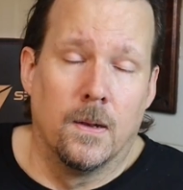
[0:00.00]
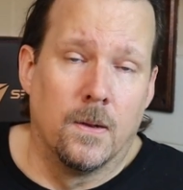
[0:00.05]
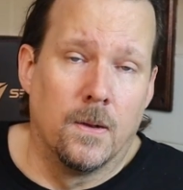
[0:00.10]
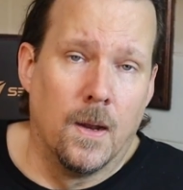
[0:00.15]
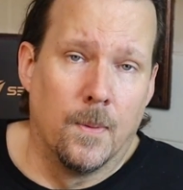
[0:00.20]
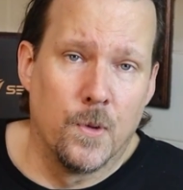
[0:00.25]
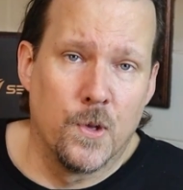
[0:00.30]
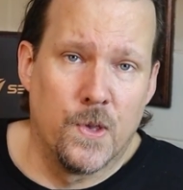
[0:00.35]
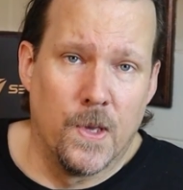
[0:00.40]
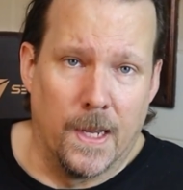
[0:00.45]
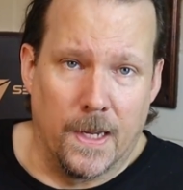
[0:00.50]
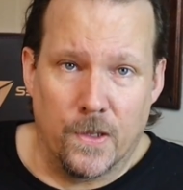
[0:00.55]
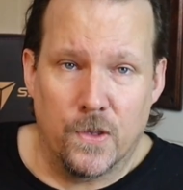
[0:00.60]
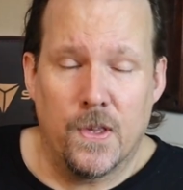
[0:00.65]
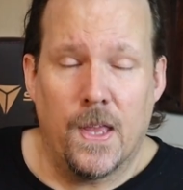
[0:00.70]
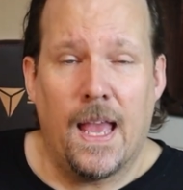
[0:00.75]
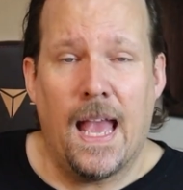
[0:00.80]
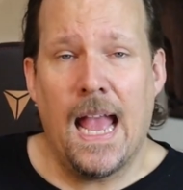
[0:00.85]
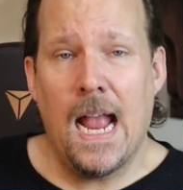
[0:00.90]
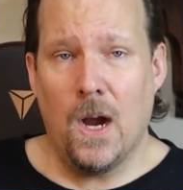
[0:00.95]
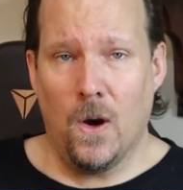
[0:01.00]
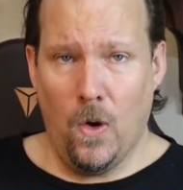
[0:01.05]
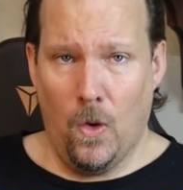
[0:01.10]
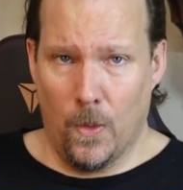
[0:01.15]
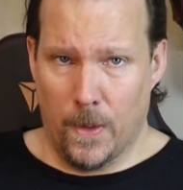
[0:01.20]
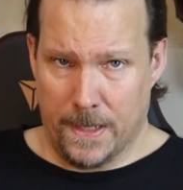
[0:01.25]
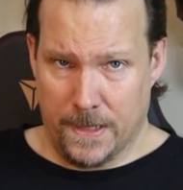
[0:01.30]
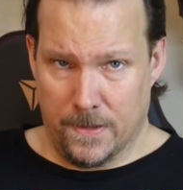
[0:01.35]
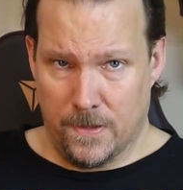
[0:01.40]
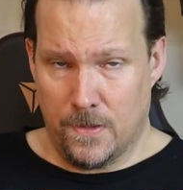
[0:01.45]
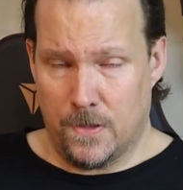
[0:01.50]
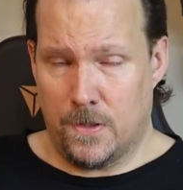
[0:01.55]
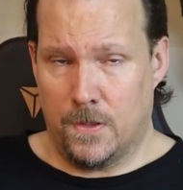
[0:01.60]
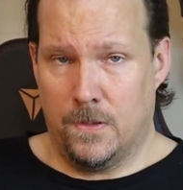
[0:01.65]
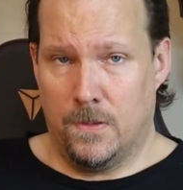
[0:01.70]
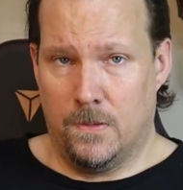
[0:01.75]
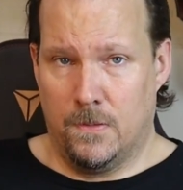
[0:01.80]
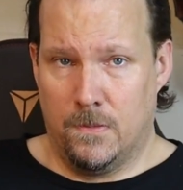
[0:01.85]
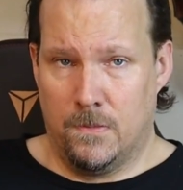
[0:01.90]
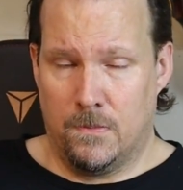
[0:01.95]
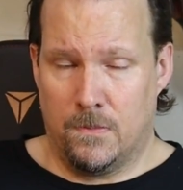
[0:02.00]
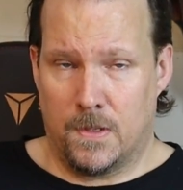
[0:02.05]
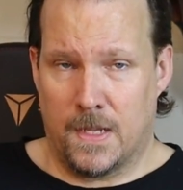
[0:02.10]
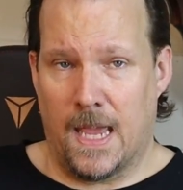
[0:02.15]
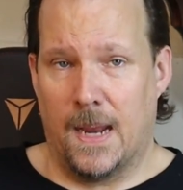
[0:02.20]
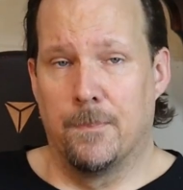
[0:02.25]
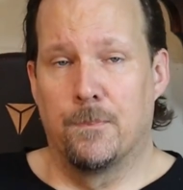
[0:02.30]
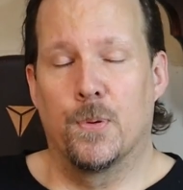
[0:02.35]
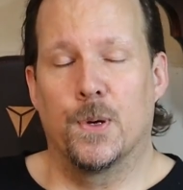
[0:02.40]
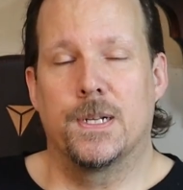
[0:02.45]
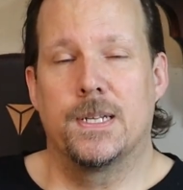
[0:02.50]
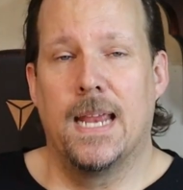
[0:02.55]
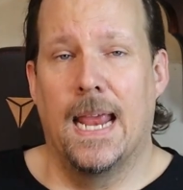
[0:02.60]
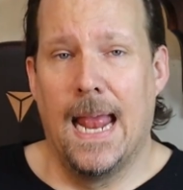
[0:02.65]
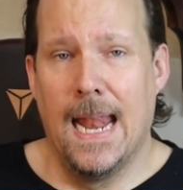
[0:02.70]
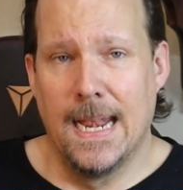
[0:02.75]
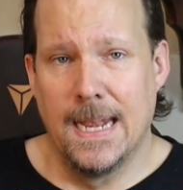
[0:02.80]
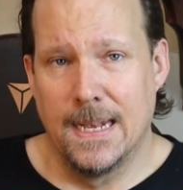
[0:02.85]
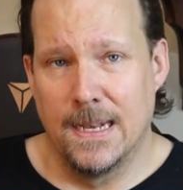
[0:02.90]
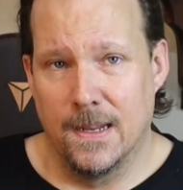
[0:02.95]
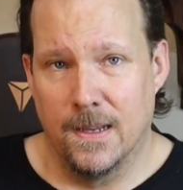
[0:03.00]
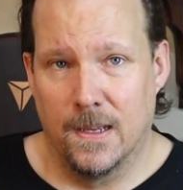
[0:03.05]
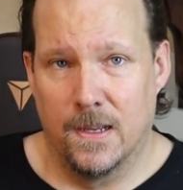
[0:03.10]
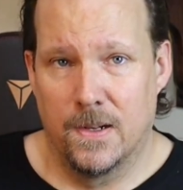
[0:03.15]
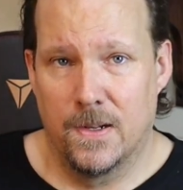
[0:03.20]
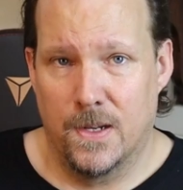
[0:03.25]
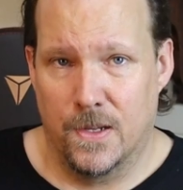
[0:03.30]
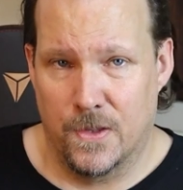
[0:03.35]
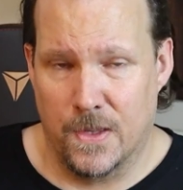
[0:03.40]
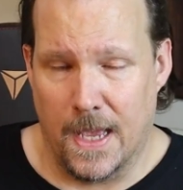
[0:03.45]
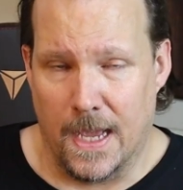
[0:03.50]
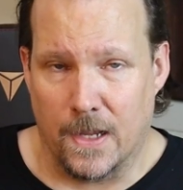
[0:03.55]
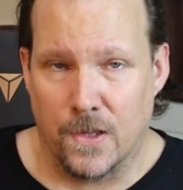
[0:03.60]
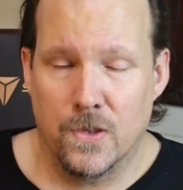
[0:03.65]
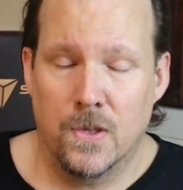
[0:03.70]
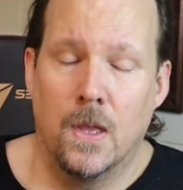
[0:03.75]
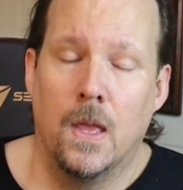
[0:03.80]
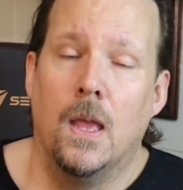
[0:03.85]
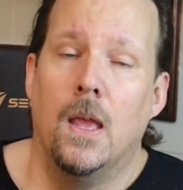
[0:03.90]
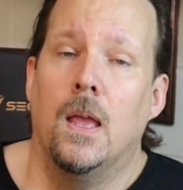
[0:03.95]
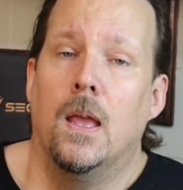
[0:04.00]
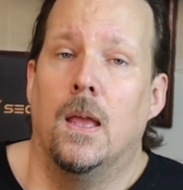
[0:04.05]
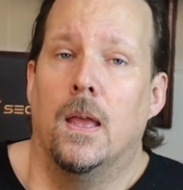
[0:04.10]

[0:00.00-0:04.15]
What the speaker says: Number 6, heroines can pretend to sex.